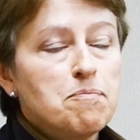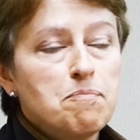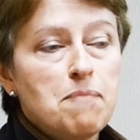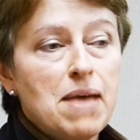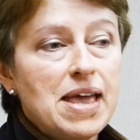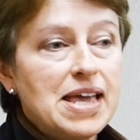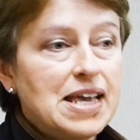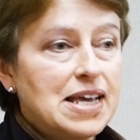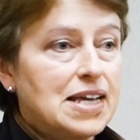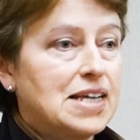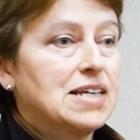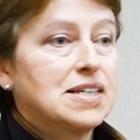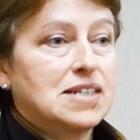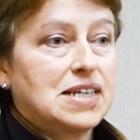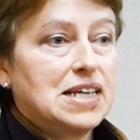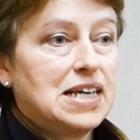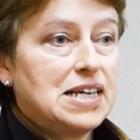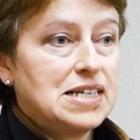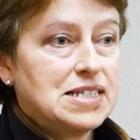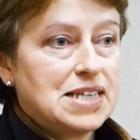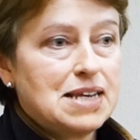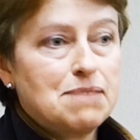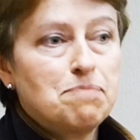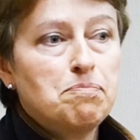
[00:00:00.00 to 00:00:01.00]
making
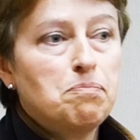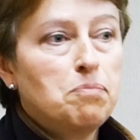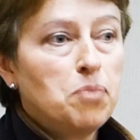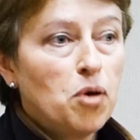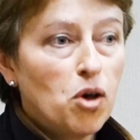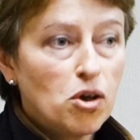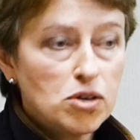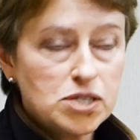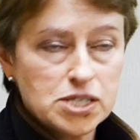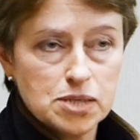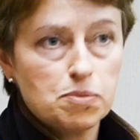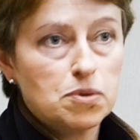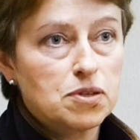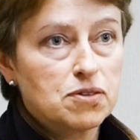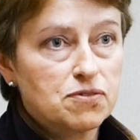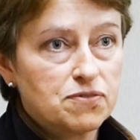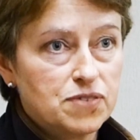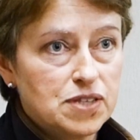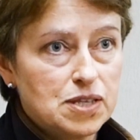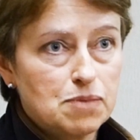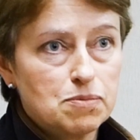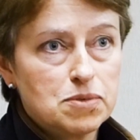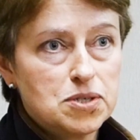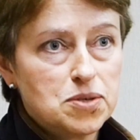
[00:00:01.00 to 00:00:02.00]
it impossible
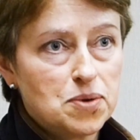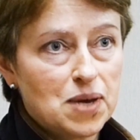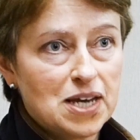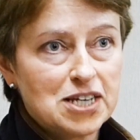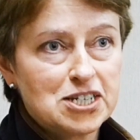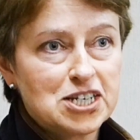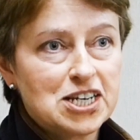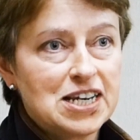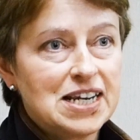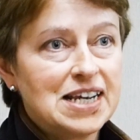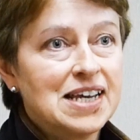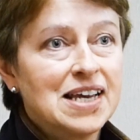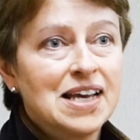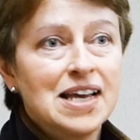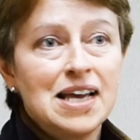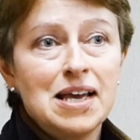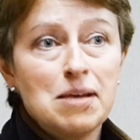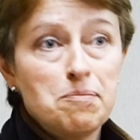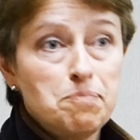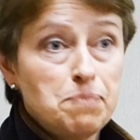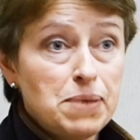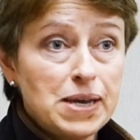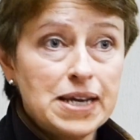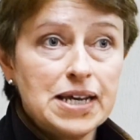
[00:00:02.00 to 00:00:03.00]
for them to actually
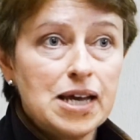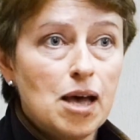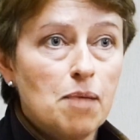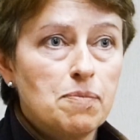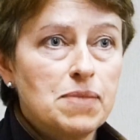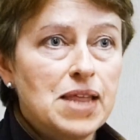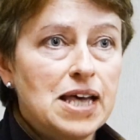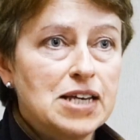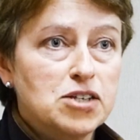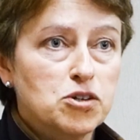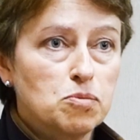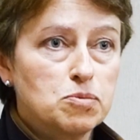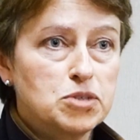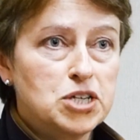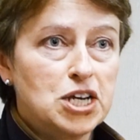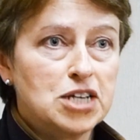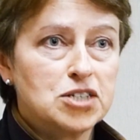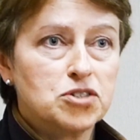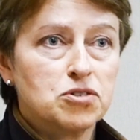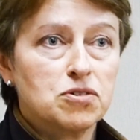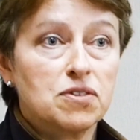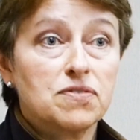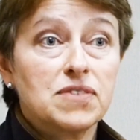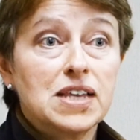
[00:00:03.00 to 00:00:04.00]
pick up that
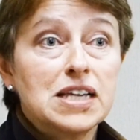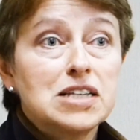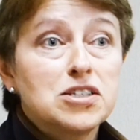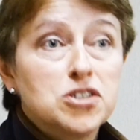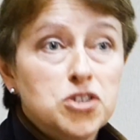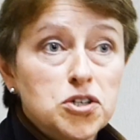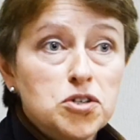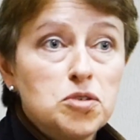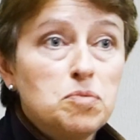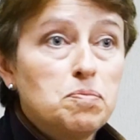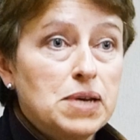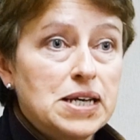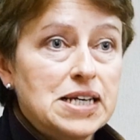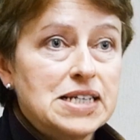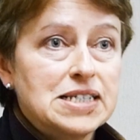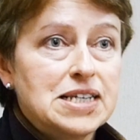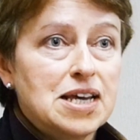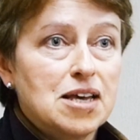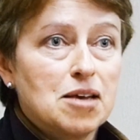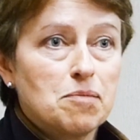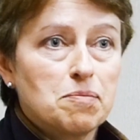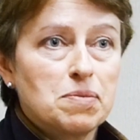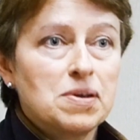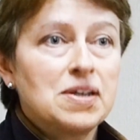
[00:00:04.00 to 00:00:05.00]
object, or if they do pick it
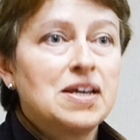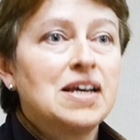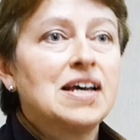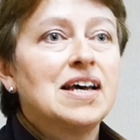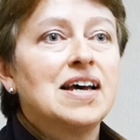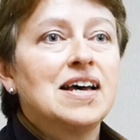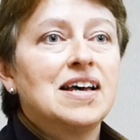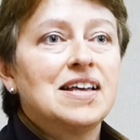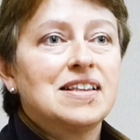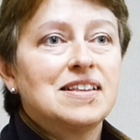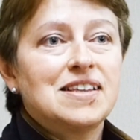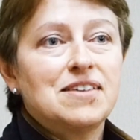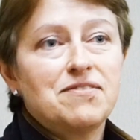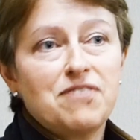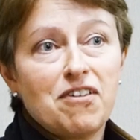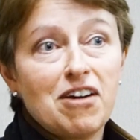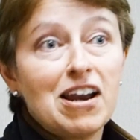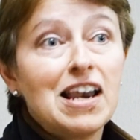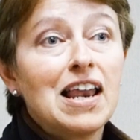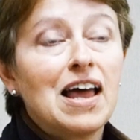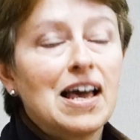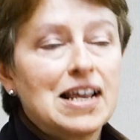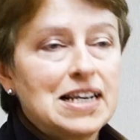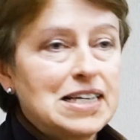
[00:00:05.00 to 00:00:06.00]
up, they're
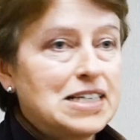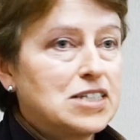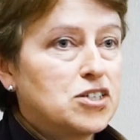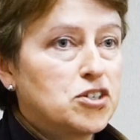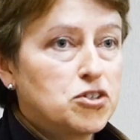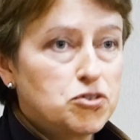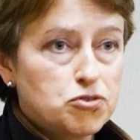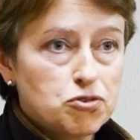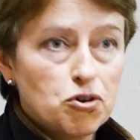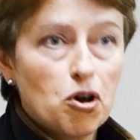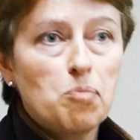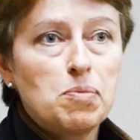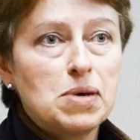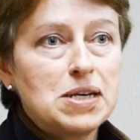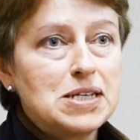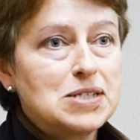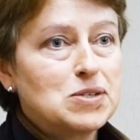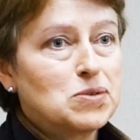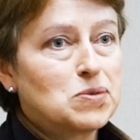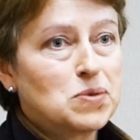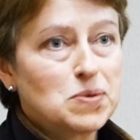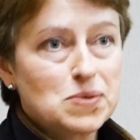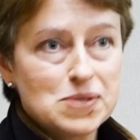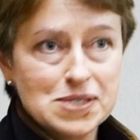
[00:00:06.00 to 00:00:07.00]
very likely to drop
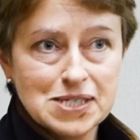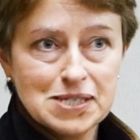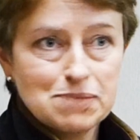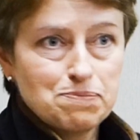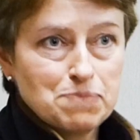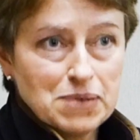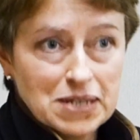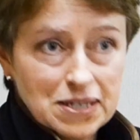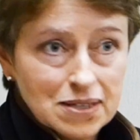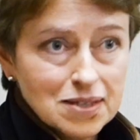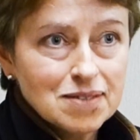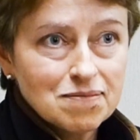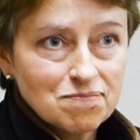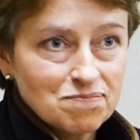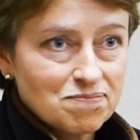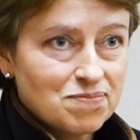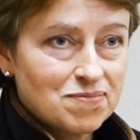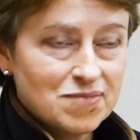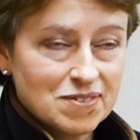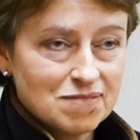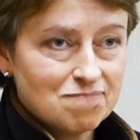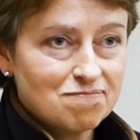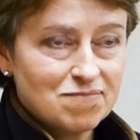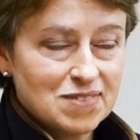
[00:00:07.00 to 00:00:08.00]
it or spill
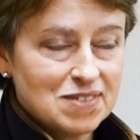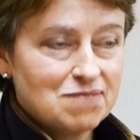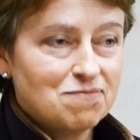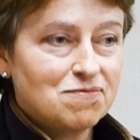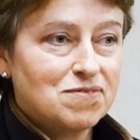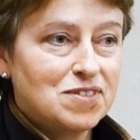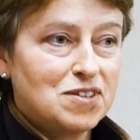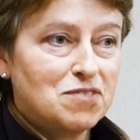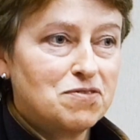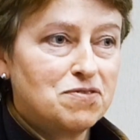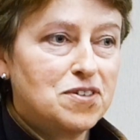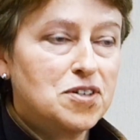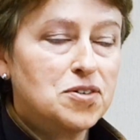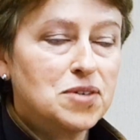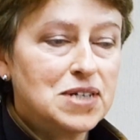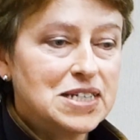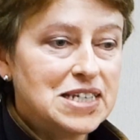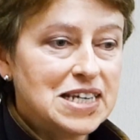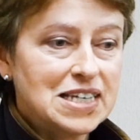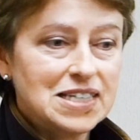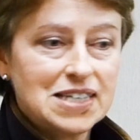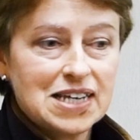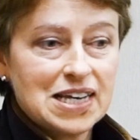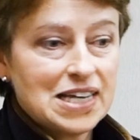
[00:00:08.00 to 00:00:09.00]
the, the, the
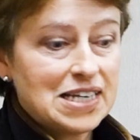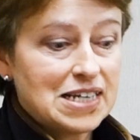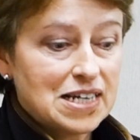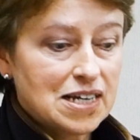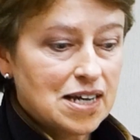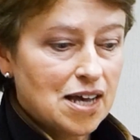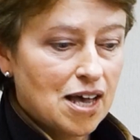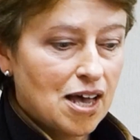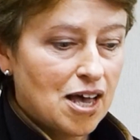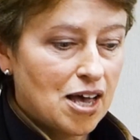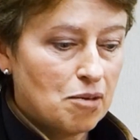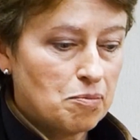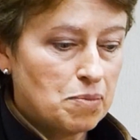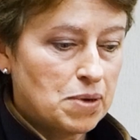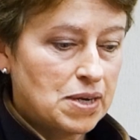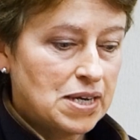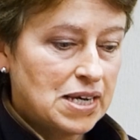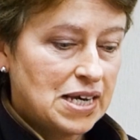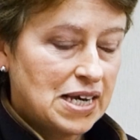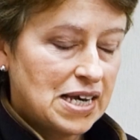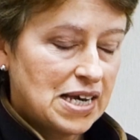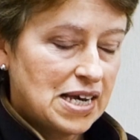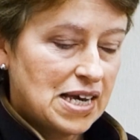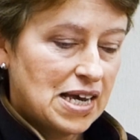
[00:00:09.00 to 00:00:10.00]
fluid in, in a cup.
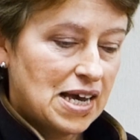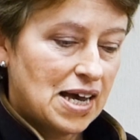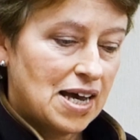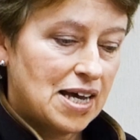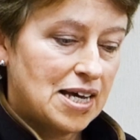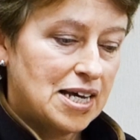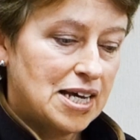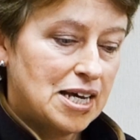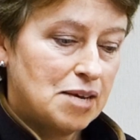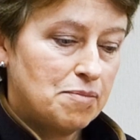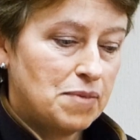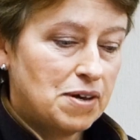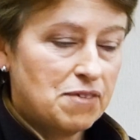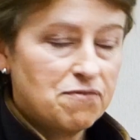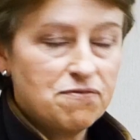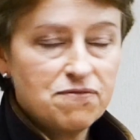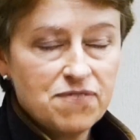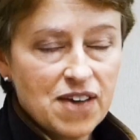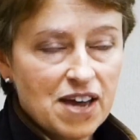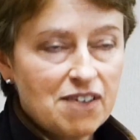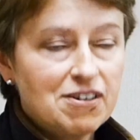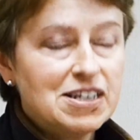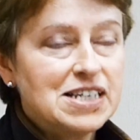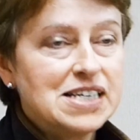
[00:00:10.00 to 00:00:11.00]
Um,
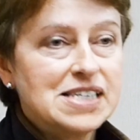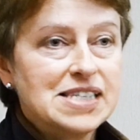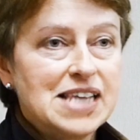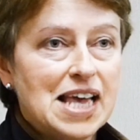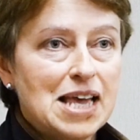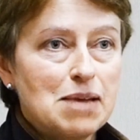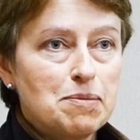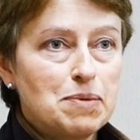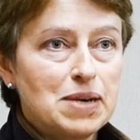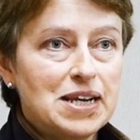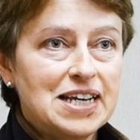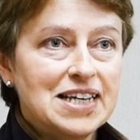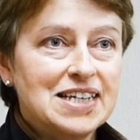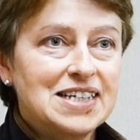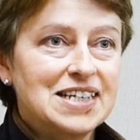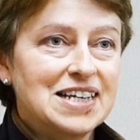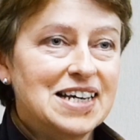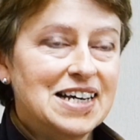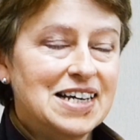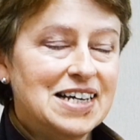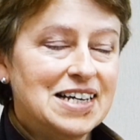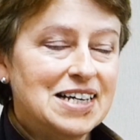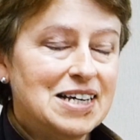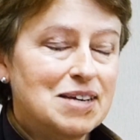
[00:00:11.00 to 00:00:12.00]
very disabling
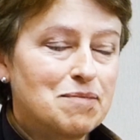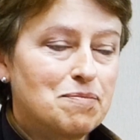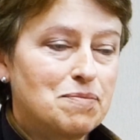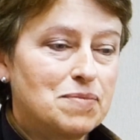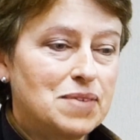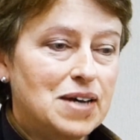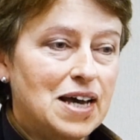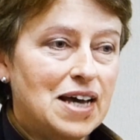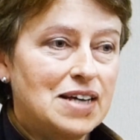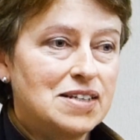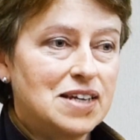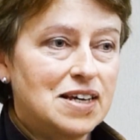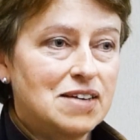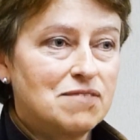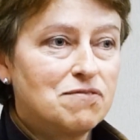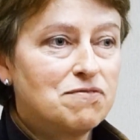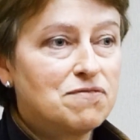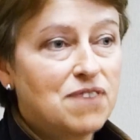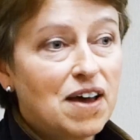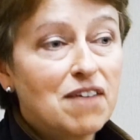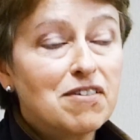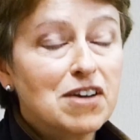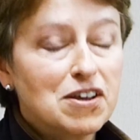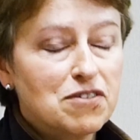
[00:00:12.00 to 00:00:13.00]
um, and, and
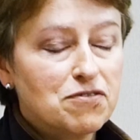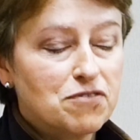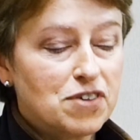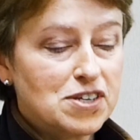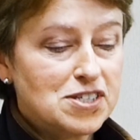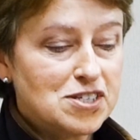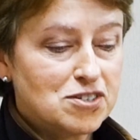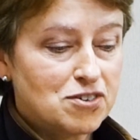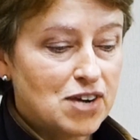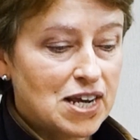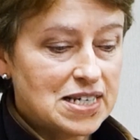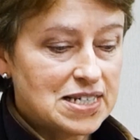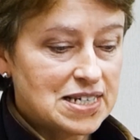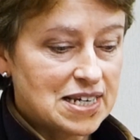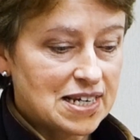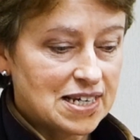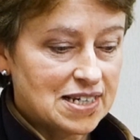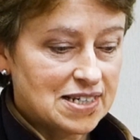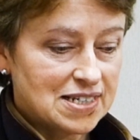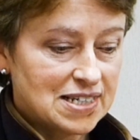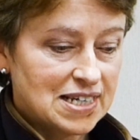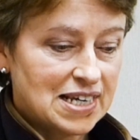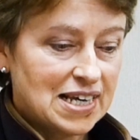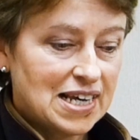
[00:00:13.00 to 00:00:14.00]
very
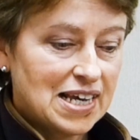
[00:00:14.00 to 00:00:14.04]
frustrating.